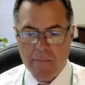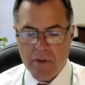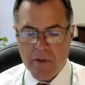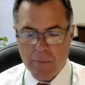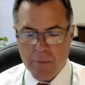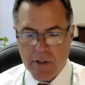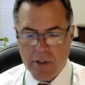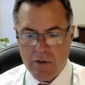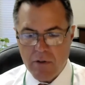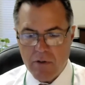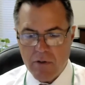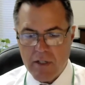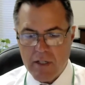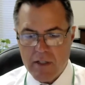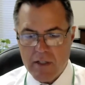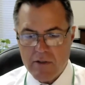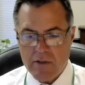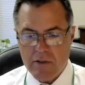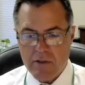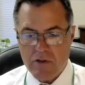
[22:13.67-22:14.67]
The bigger
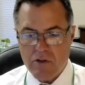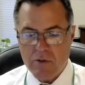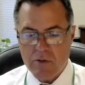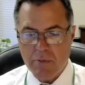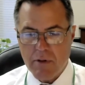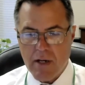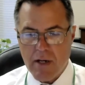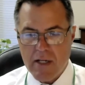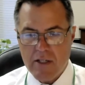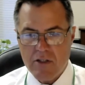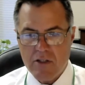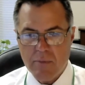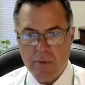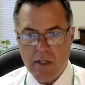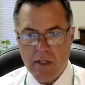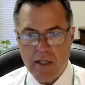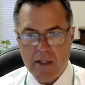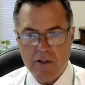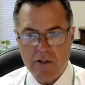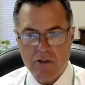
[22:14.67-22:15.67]
things that surprised
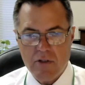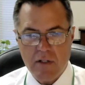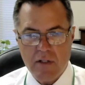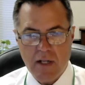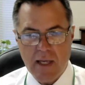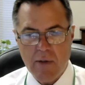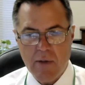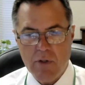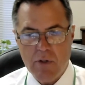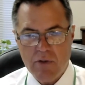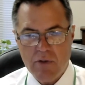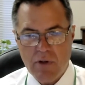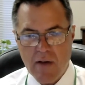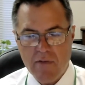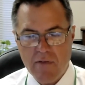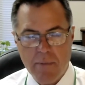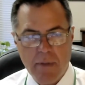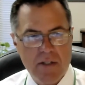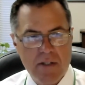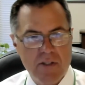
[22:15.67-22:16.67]
me is today we
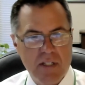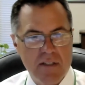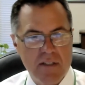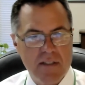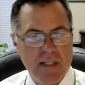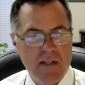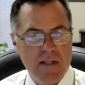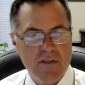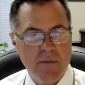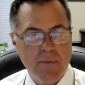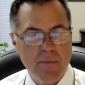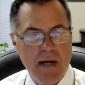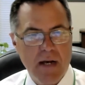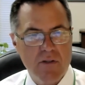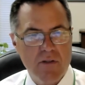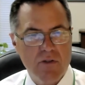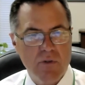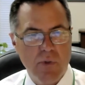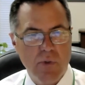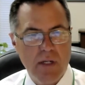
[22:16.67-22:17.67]
drive about 6,000
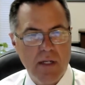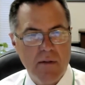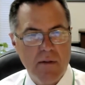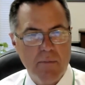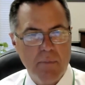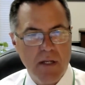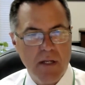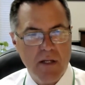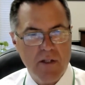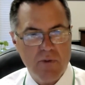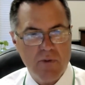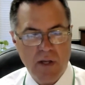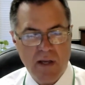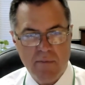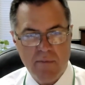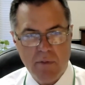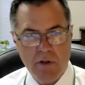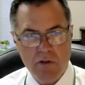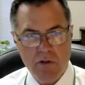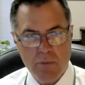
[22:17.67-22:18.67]
miles a week because we
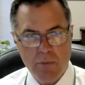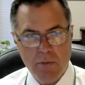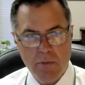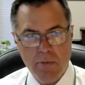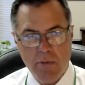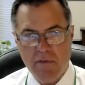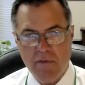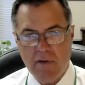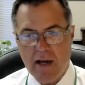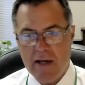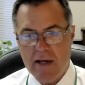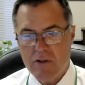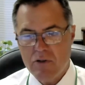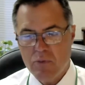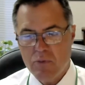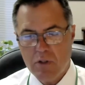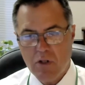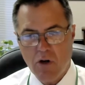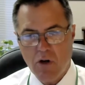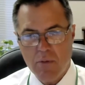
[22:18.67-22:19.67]
have multiple
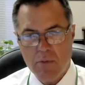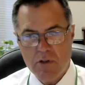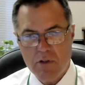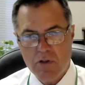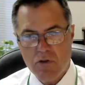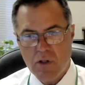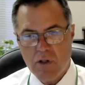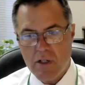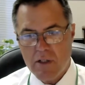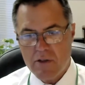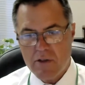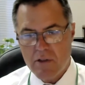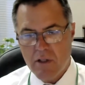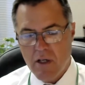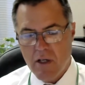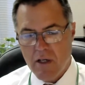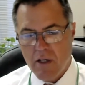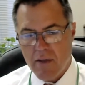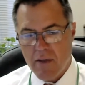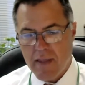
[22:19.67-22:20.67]
providers with garbage trucks.
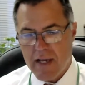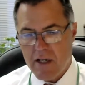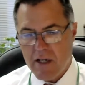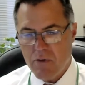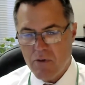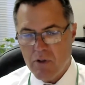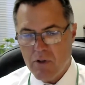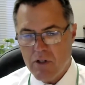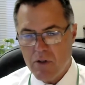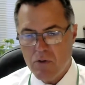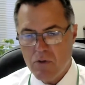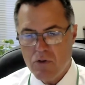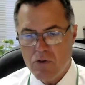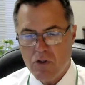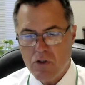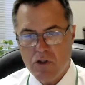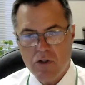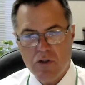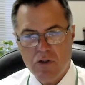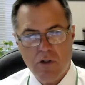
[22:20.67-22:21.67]
That could reduce
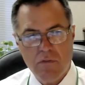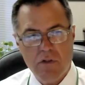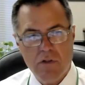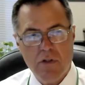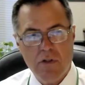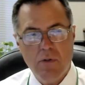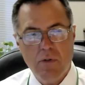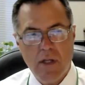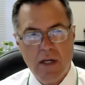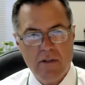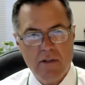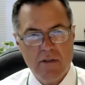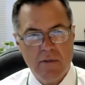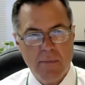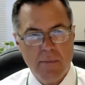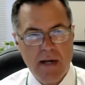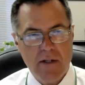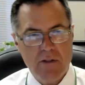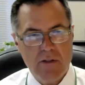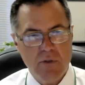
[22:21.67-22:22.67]
to just over 2,000
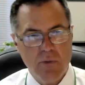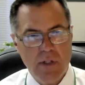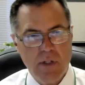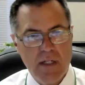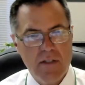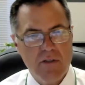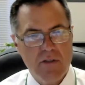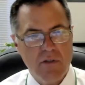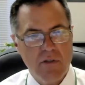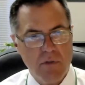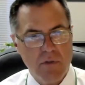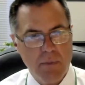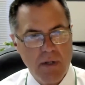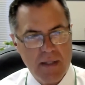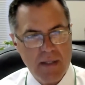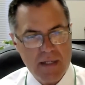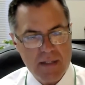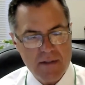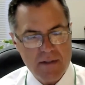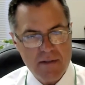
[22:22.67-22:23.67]
miles a week. So for
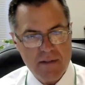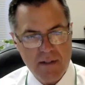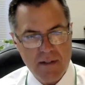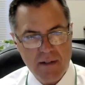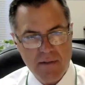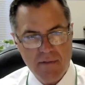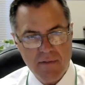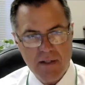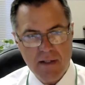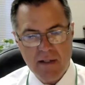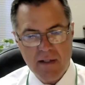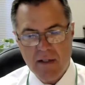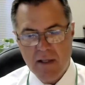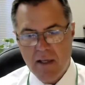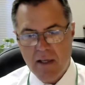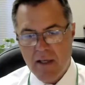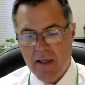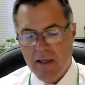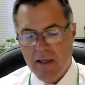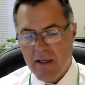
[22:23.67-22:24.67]
me, that's significant.
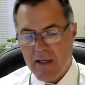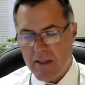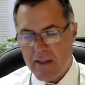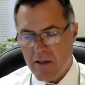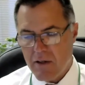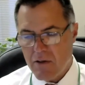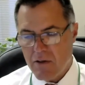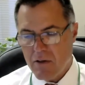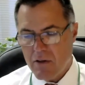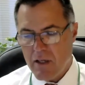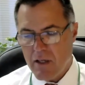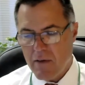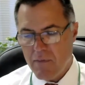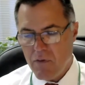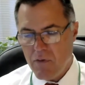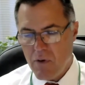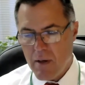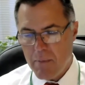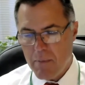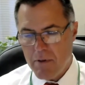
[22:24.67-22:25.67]
And the other thing,
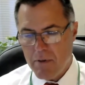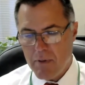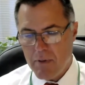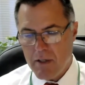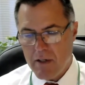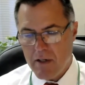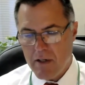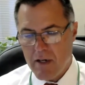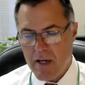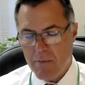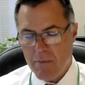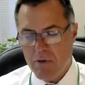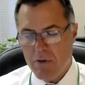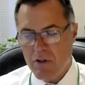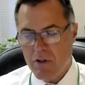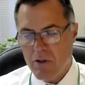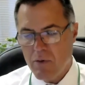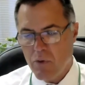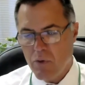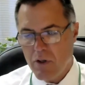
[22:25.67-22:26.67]
if you happen to be in a
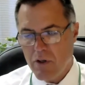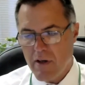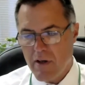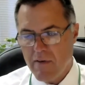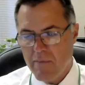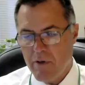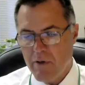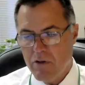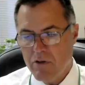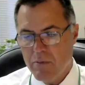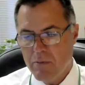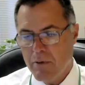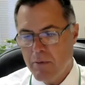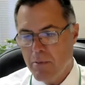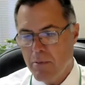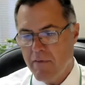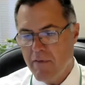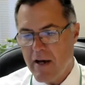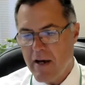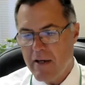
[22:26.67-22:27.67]
neighborhood where you have multiple
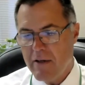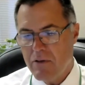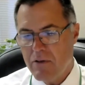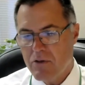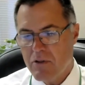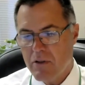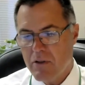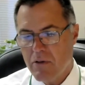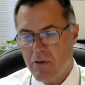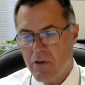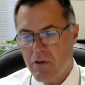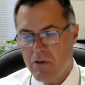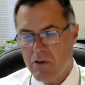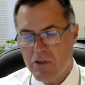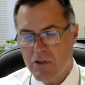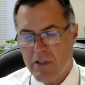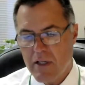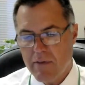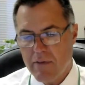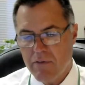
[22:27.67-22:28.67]
providers, and there are
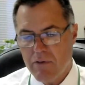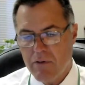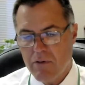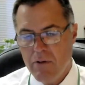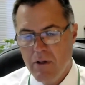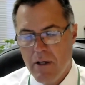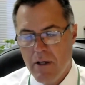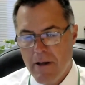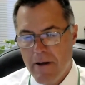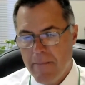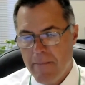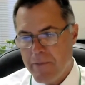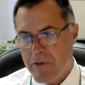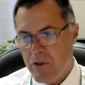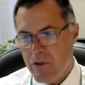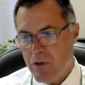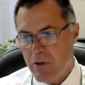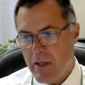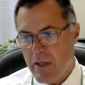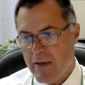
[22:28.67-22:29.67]
several,
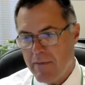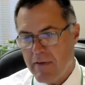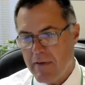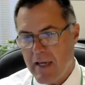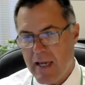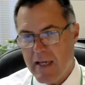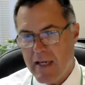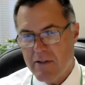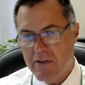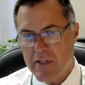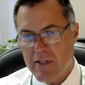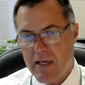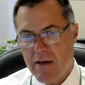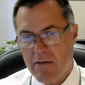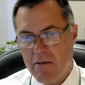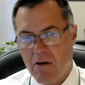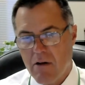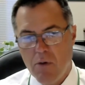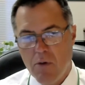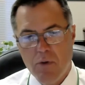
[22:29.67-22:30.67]
you could have cans
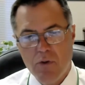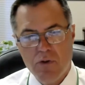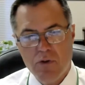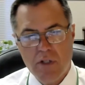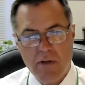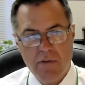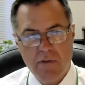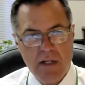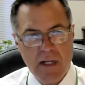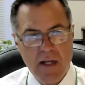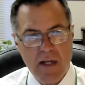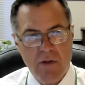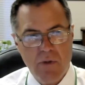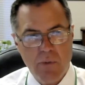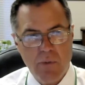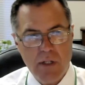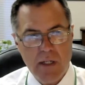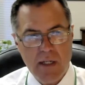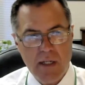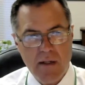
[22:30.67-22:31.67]
out almost every day of the
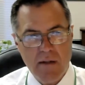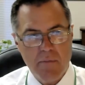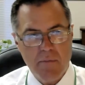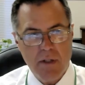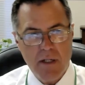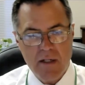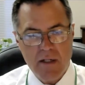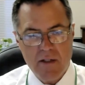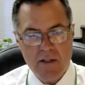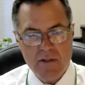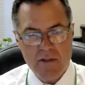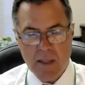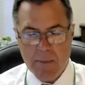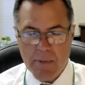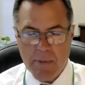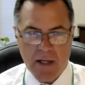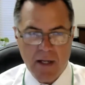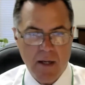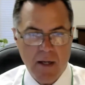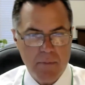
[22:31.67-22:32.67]
week because they
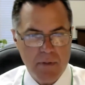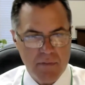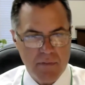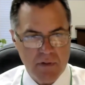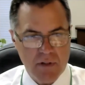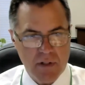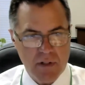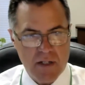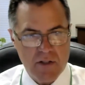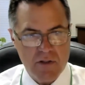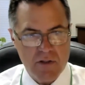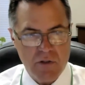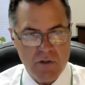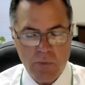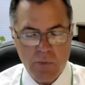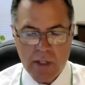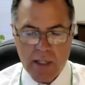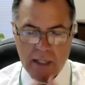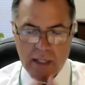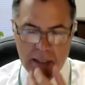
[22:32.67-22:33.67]
pick up different days of
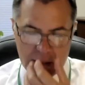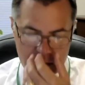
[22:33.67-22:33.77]
the week.